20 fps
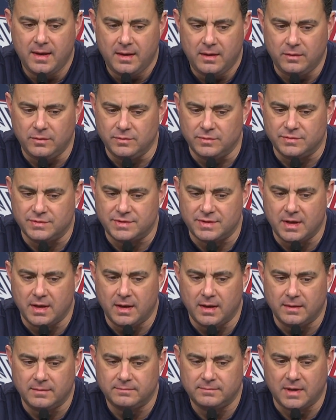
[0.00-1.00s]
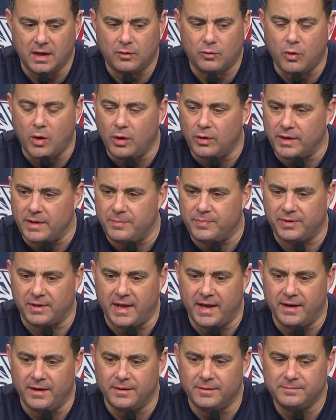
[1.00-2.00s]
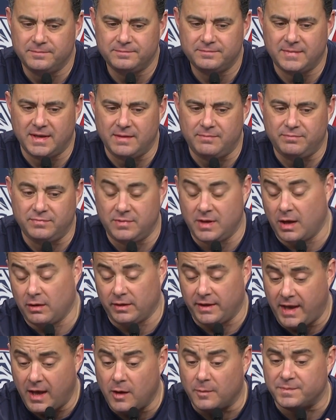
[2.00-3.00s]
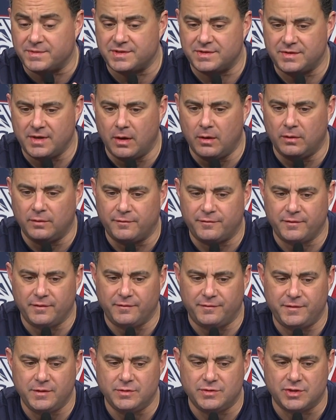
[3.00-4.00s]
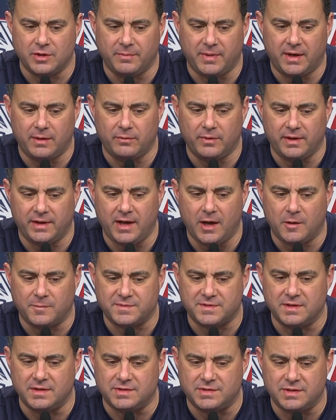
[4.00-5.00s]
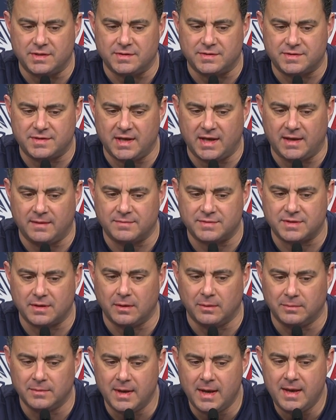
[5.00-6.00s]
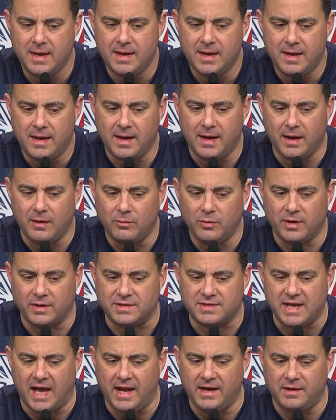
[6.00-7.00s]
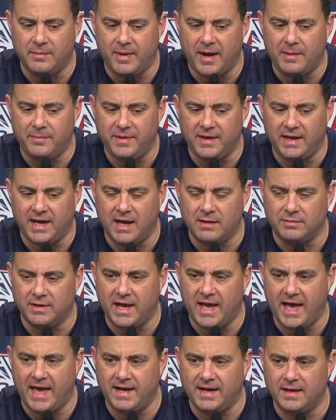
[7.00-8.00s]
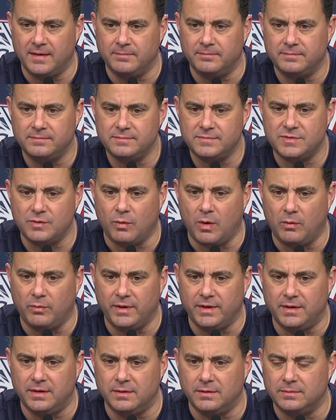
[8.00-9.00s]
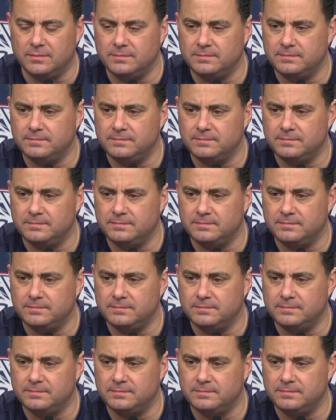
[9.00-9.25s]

who's uh, a quality player, it not only helps Stone for the future, but it really helps this year's team. So uh, we're excited about being able to add him to what we do.